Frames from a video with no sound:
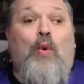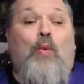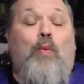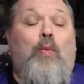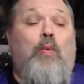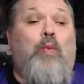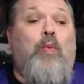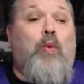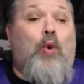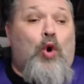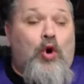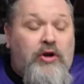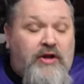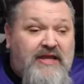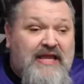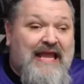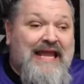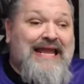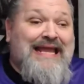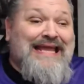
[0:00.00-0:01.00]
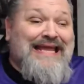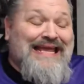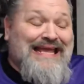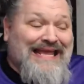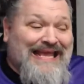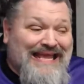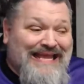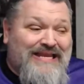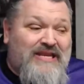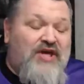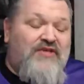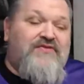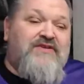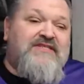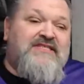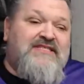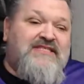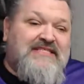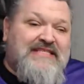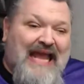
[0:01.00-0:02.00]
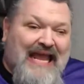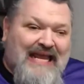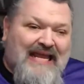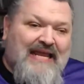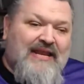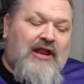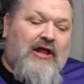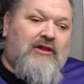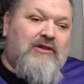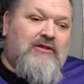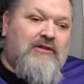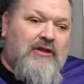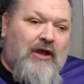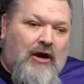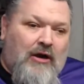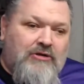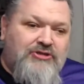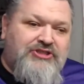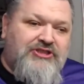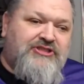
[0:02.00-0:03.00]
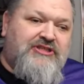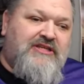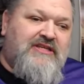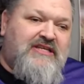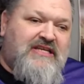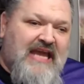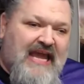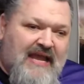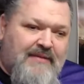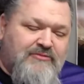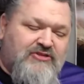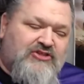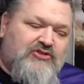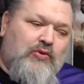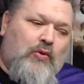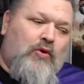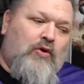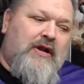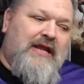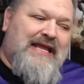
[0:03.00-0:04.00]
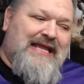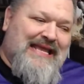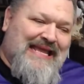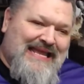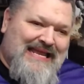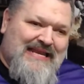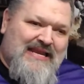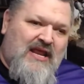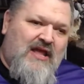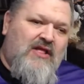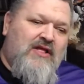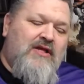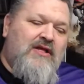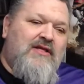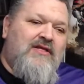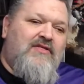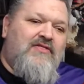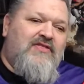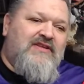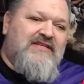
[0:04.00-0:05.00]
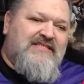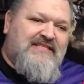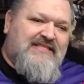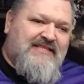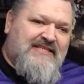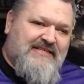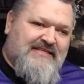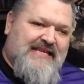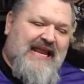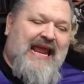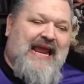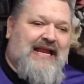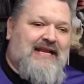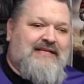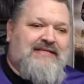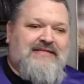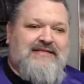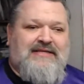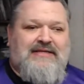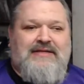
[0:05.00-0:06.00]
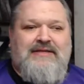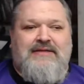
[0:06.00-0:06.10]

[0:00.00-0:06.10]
Working in the second largest game store in the state,